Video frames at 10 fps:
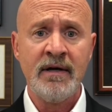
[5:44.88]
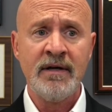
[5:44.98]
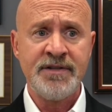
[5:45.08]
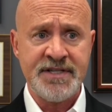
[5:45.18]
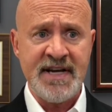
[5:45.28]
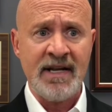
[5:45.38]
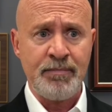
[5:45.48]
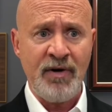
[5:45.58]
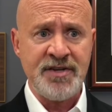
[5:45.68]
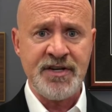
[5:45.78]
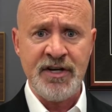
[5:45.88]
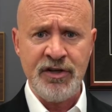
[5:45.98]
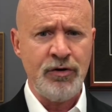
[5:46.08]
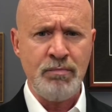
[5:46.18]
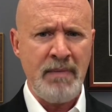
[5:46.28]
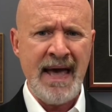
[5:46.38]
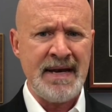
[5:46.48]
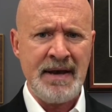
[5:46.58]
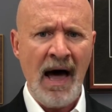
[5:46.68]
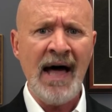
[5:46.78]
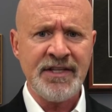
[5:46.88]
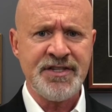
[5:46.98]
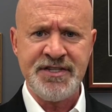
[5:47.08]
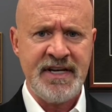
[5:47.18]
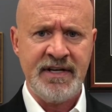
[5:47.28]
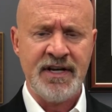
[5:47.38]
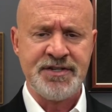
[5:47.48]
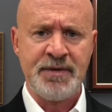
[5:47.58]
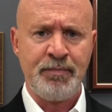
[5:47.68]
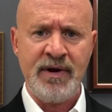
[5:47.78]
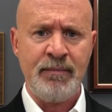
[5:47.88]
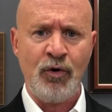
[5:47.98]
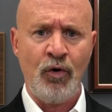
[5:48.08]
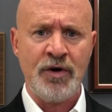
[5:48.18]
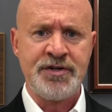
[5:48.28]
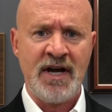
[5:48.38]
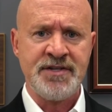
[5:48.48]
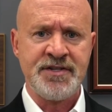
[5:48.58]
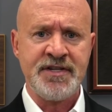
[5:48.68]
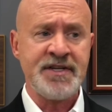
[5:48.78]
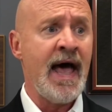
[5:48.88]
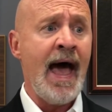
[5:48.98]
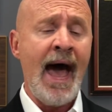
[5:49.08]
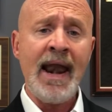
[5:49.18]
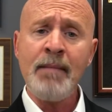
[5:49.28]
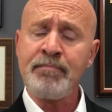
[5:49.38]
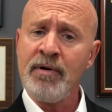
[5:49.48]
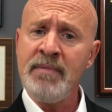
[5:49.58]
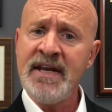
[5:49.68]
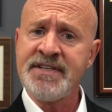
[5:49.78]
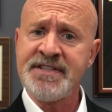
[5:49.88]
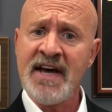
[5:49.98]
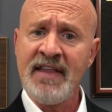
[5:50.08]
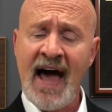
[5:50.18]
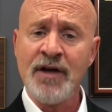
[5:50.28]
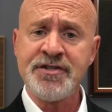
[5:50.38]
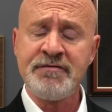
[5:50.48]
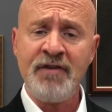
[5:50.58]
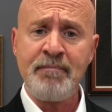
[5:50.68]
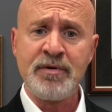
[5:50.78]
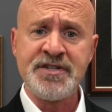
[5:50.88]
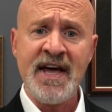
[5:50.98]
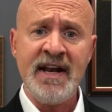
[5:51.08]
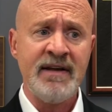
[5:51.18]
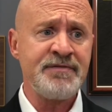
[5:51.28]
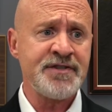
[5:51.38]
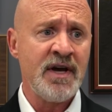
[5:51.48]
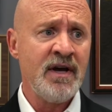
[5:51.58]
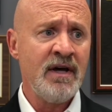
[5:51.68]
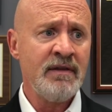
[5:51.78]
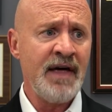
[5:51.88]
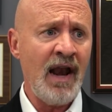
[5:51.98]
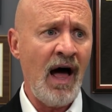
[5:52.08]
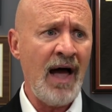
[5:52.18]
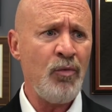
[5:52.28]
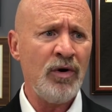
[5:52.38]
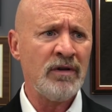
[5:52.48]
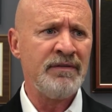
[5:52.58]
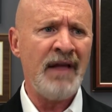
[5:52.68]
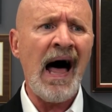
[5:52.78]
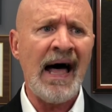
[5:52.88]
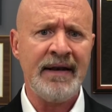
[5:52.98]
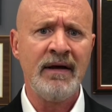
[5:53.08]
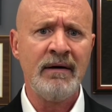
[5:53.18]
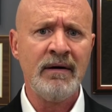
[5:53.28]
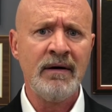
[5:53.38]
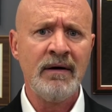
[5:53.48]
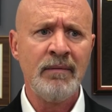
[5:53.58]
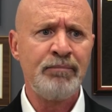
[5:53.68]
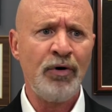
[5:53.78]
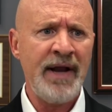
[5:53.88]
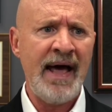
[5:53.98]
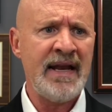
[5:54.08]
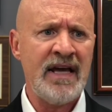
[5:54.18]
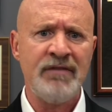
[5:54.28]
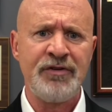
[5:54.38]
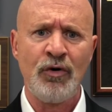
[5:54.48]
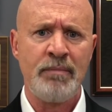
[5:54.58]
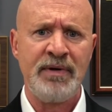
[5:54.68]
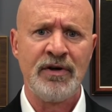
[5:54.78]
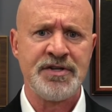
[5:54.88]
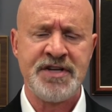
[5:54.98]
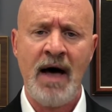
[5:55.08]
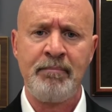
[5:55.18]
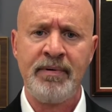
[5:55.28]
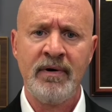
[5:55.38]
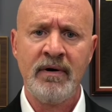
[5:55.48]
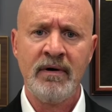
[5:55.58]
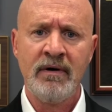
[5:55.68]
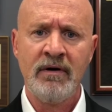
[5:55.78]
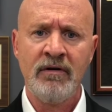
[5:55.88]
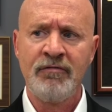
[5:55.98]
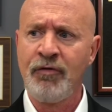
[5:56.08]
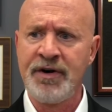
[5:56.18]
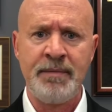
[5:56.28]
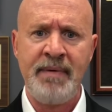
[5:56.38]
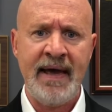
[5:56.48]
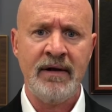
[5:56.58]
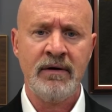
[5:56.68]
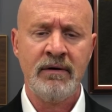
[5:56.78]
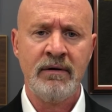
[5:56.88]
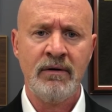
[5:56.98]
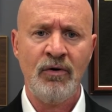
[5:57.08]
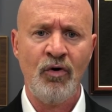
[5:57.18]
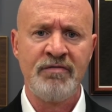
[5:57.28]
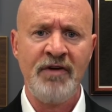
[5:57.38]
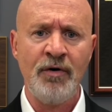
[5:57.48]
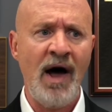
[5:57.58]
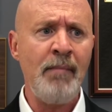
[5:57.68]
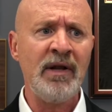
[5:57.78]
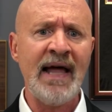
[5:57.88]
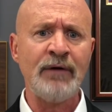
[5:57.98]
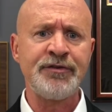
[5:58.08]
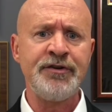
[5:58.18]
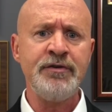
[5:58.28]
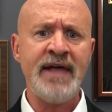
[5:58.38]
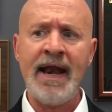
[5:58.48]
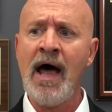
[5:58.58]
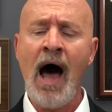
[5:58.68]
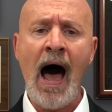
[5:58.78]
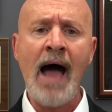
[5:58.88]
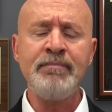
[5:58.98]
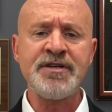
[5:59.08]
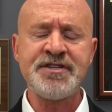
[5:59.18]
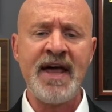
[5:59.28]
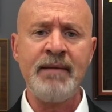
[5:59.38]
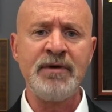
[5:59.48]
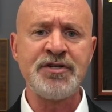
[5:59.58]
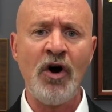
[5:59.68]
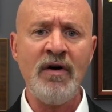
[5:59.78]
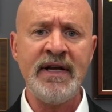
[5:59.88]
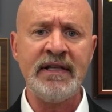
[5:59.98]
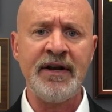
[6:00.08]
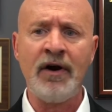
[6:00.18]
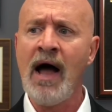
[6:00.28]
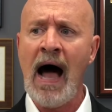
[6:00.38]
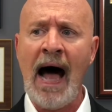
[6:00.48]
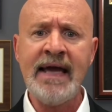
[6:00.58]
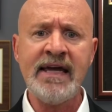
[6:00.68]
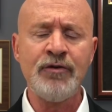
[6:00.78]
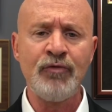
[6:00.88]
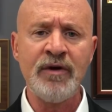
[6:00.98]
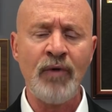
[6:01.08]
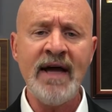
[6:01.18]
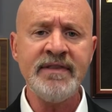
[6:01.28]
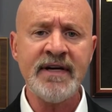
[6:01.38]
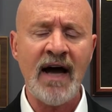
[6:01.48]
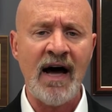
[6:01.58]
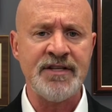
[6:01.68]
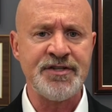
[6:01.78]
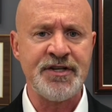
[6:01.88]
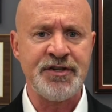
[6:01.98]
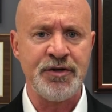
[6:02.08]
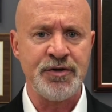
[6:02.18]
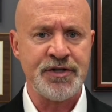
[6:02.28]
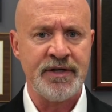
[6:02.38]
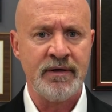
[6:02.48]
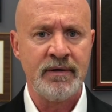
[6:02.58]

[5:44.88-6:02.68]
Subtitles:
to tell a president you may not seat a Supreme Court justice. And I'm permitted to tell the House of Representatives that I will not put any of your bills up for debate or vote. I'm allowed to do that. I'm the Senate Majority Leader. I can rewrite the Constitution.